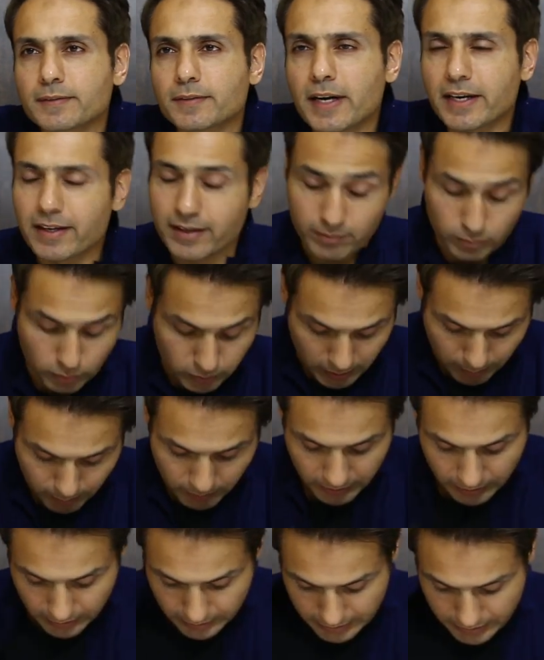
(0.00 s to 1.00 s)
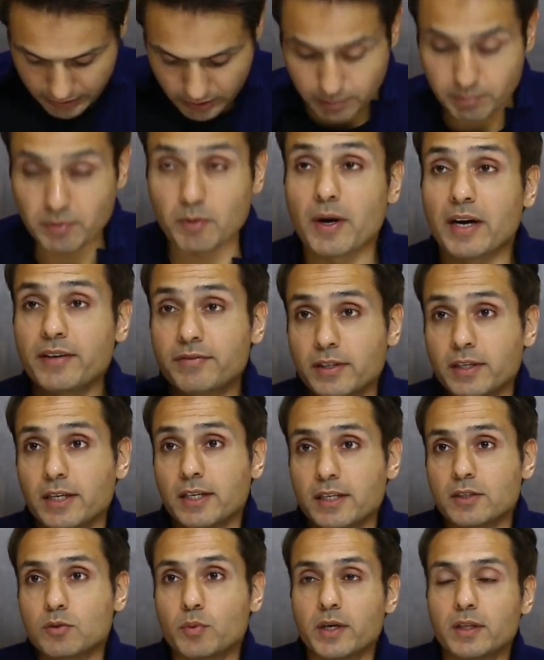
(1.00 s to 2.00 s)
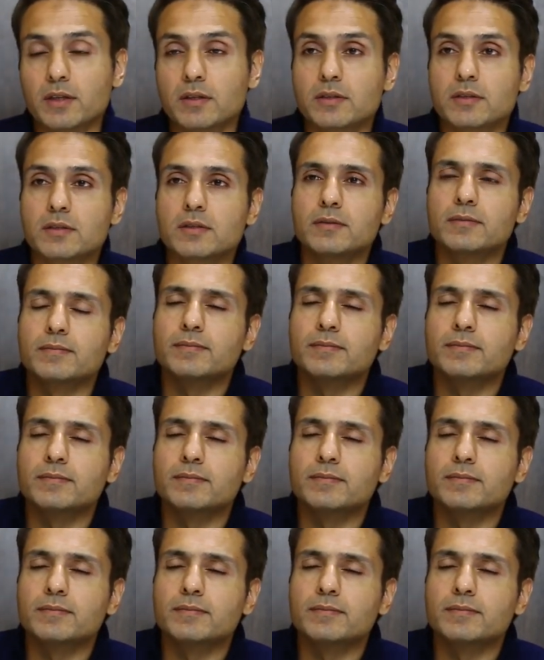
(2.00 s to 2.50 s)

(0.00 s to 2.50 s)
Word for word: I was coming in a t-shirt. My wife said, "At least wear this."